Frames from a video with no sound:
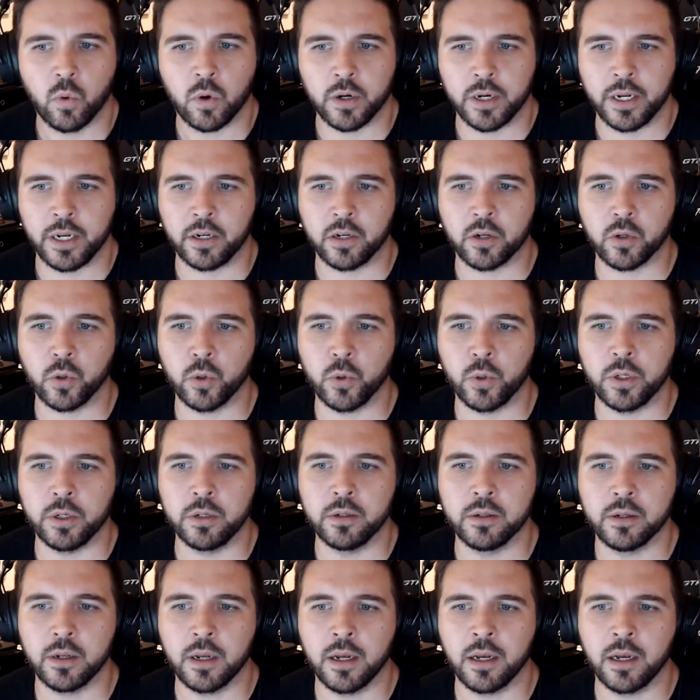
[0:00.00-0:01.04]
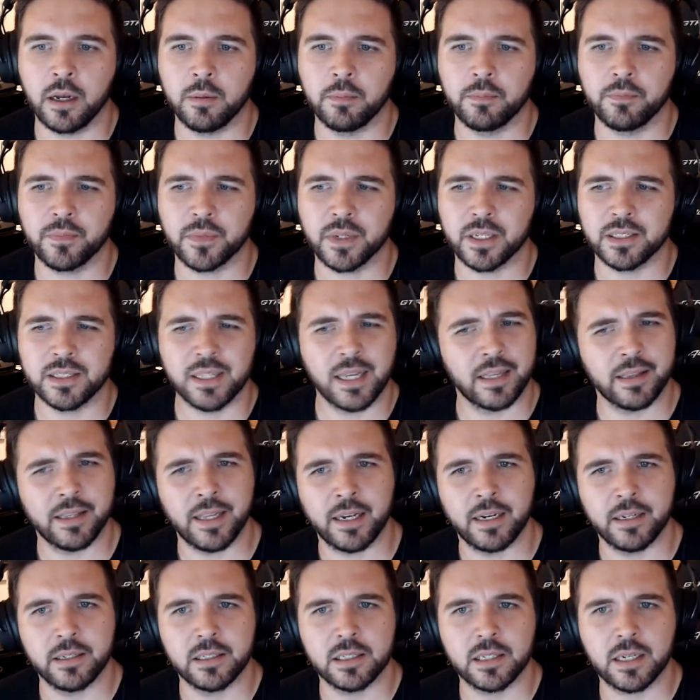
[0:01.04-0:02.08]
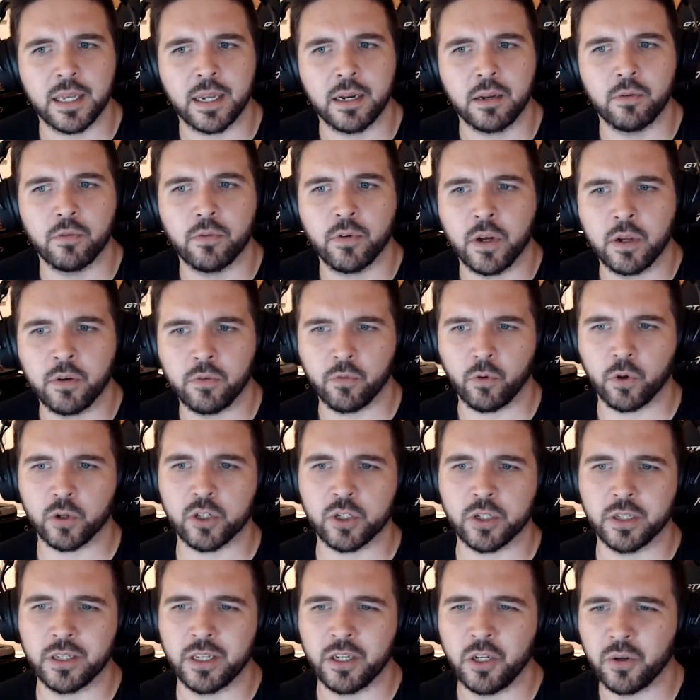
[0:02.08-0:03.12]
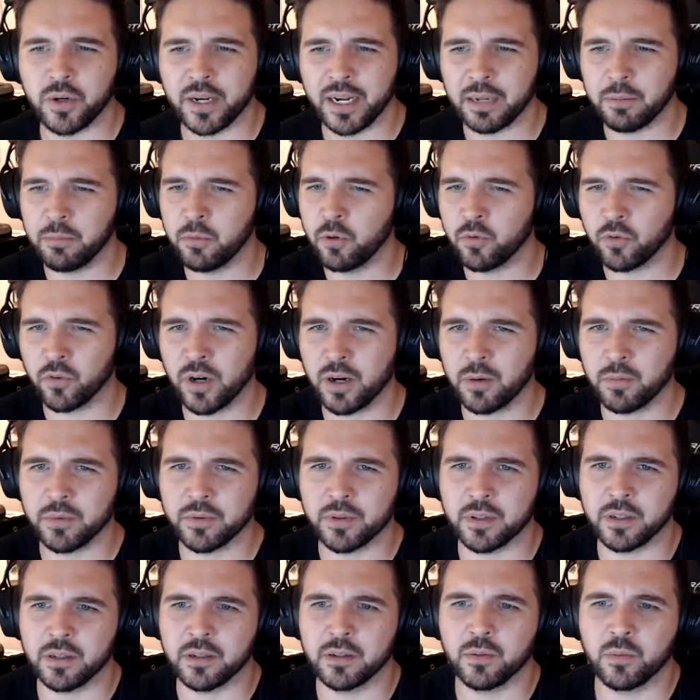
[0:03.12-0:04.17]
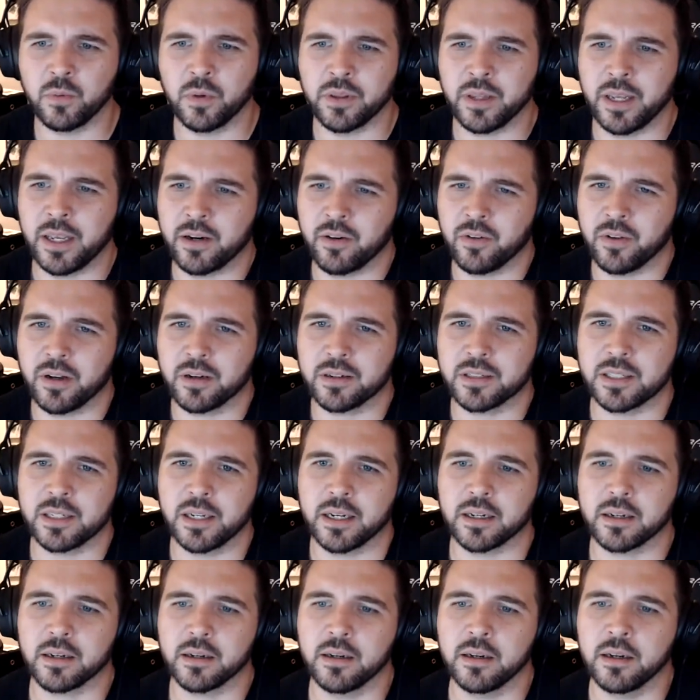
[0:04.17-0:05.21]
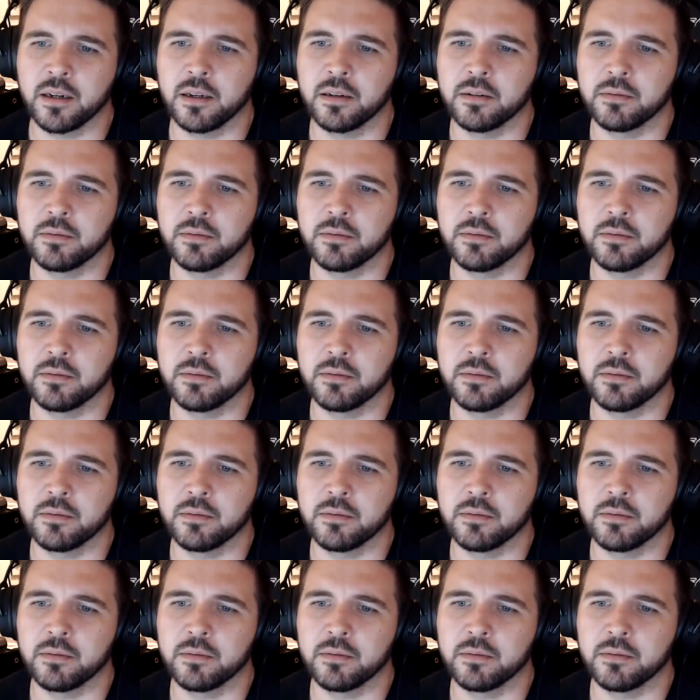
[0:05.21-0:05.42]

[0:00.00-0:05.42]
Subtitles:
weren't included, because that is kind of unfortunate that you can't move around with the analog stick.